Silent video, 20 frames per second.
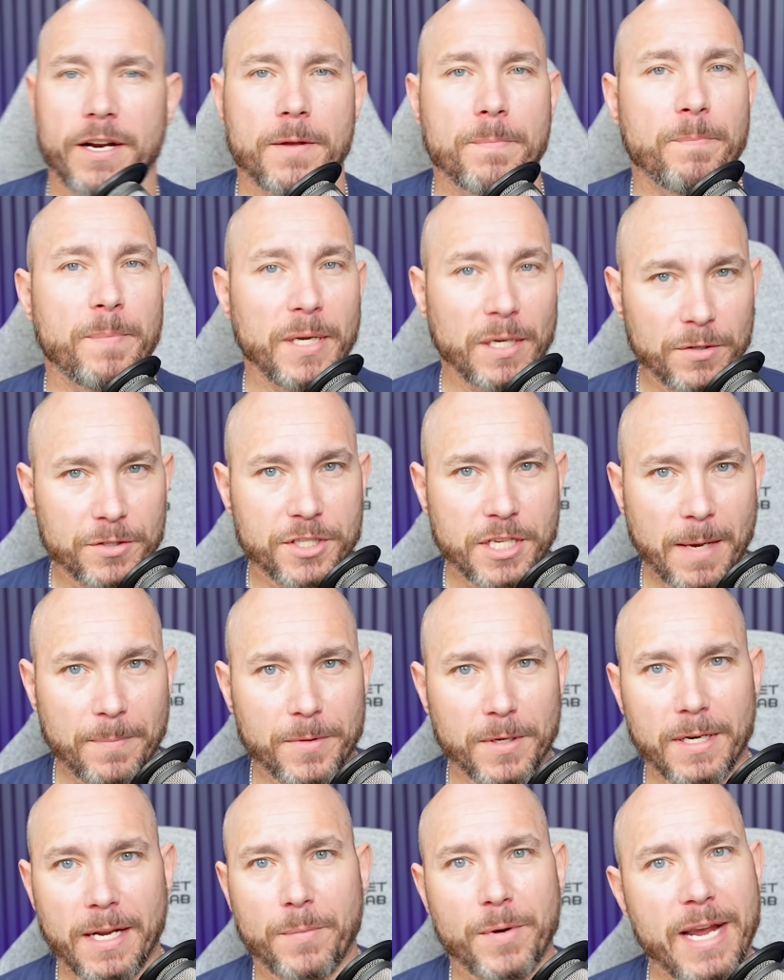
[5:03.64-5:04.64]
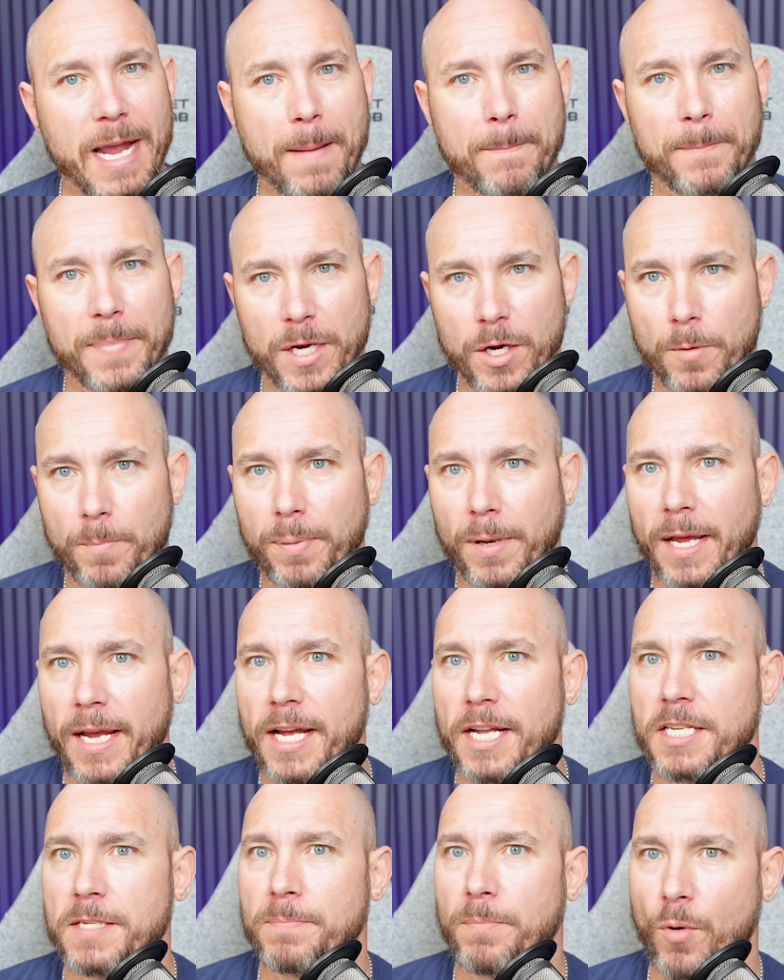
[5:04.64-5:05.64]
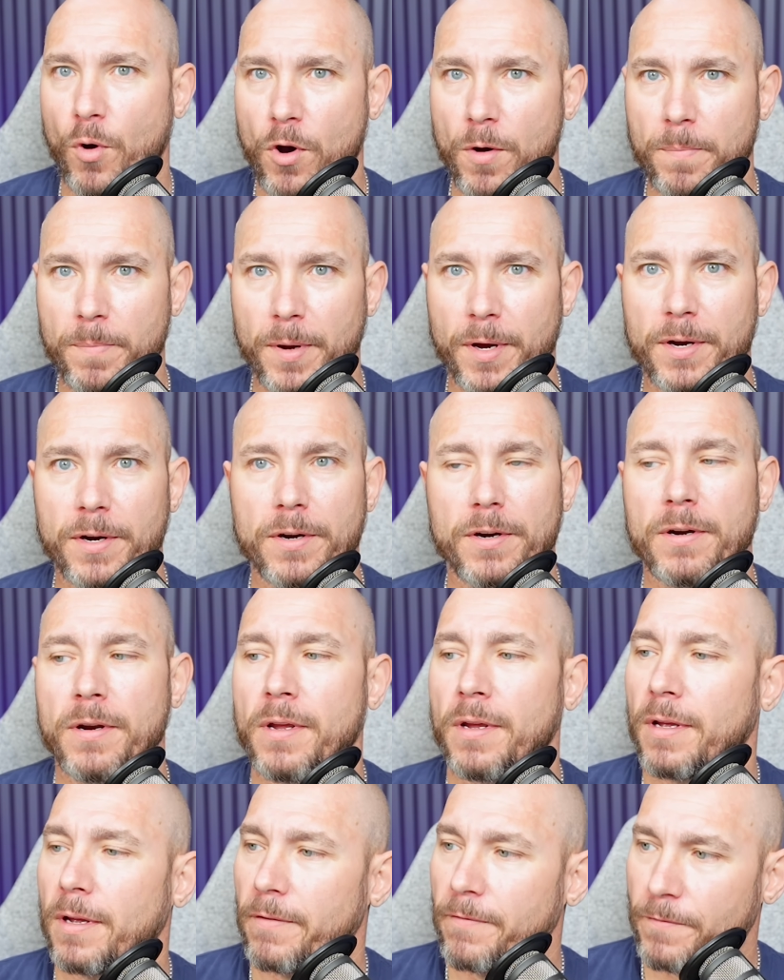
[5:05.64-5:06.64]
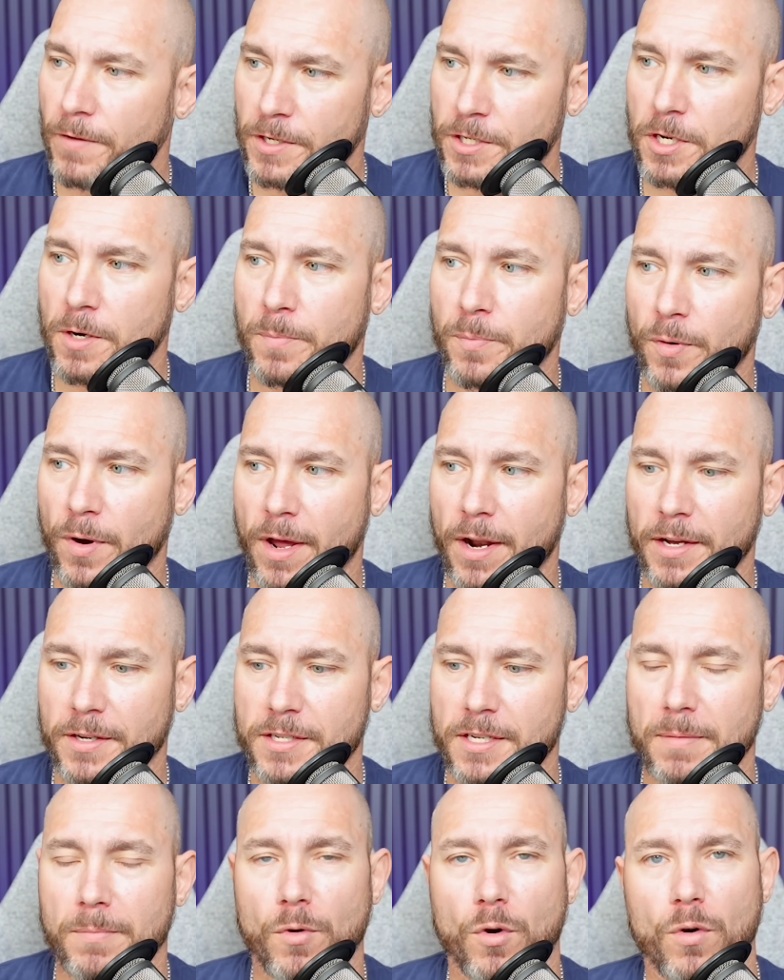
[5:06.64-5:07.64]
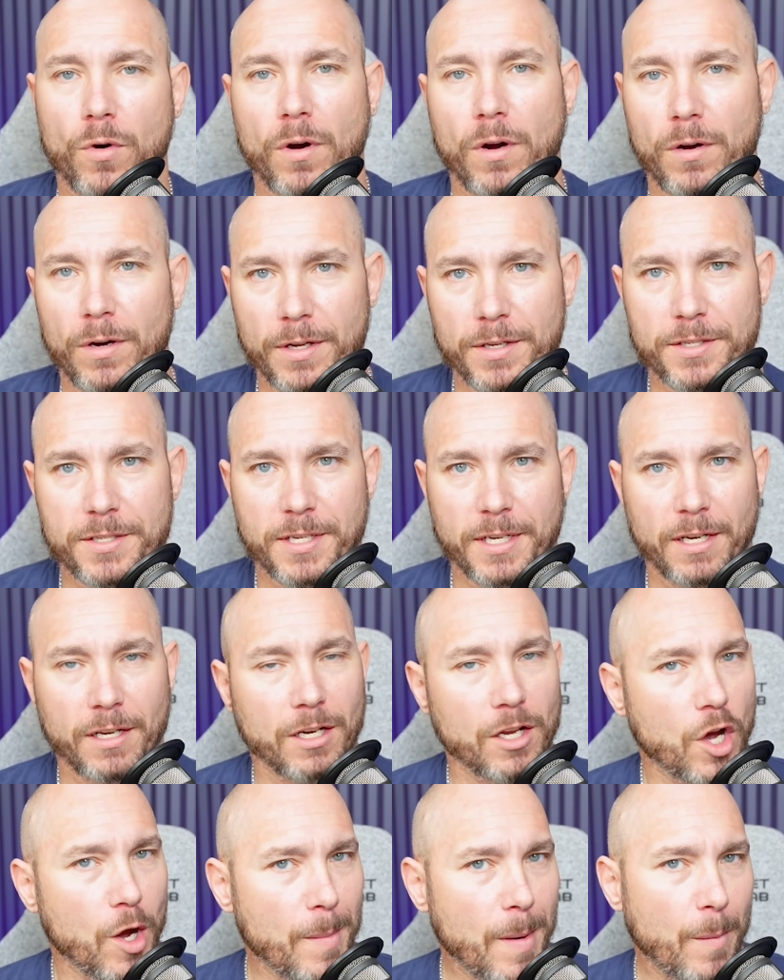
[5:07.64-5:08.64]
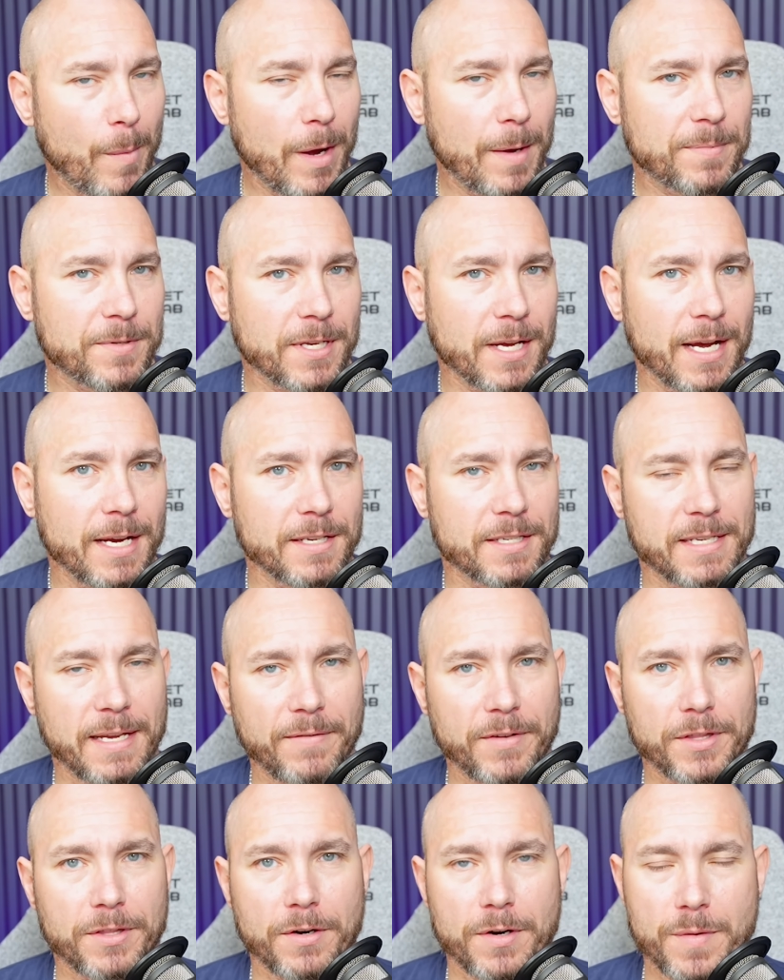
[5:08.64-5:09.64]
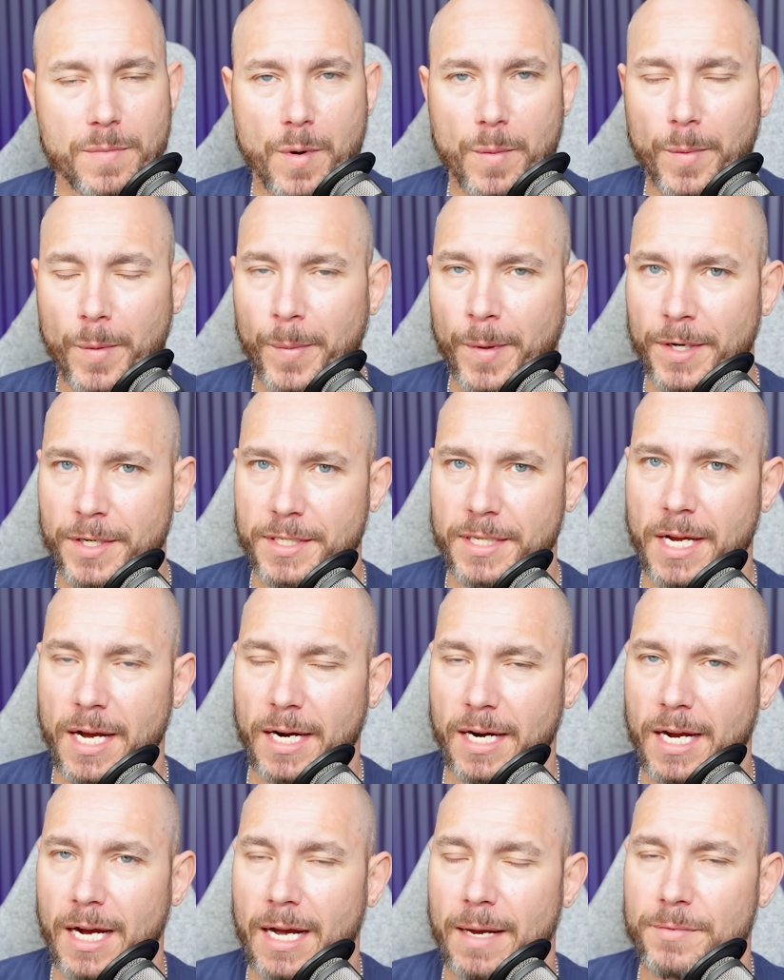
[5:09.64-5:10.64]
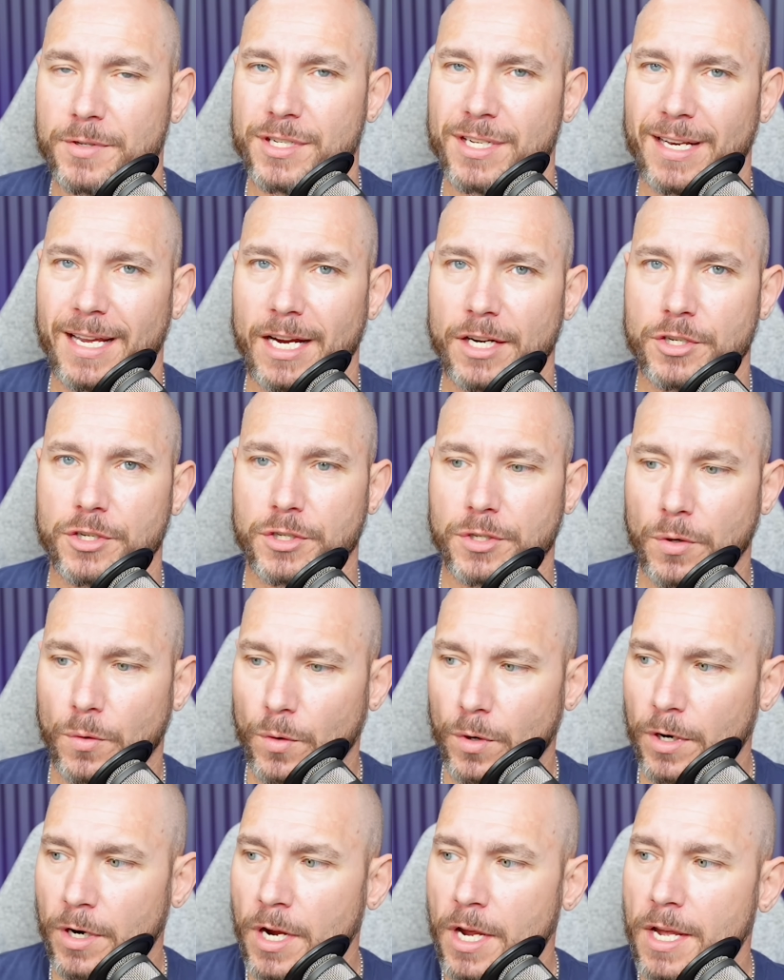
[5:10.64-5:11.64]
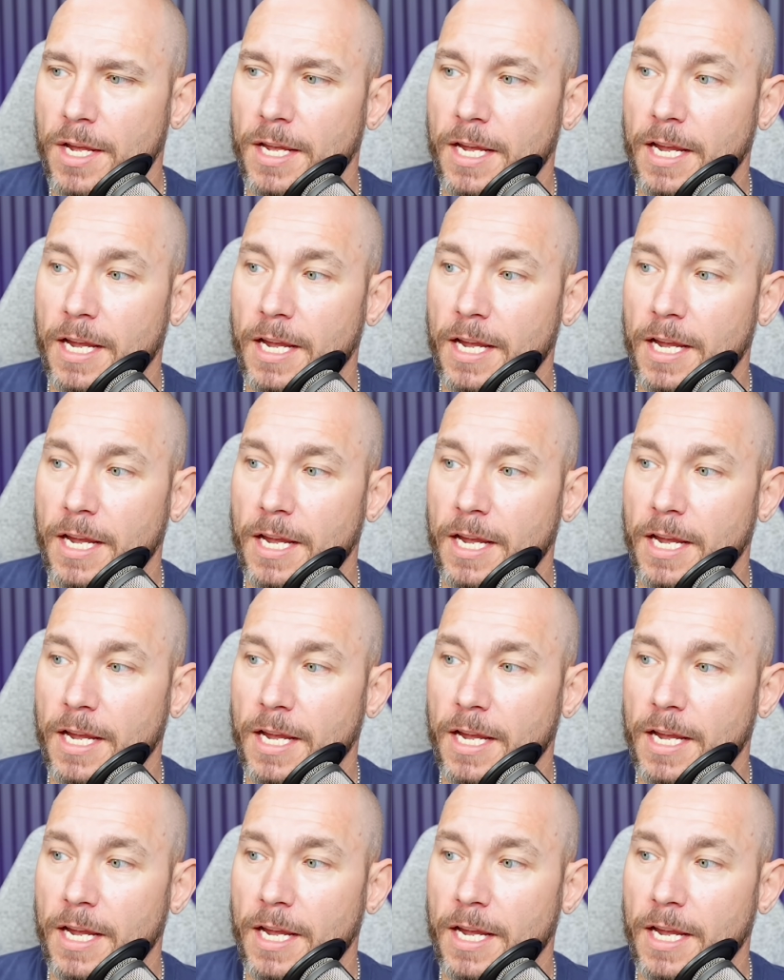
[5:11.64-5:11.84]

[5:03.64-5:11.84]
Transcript: looking to build something, we got build plans, board butter, physical products and more on sale on my website, 731woodworks.com/store.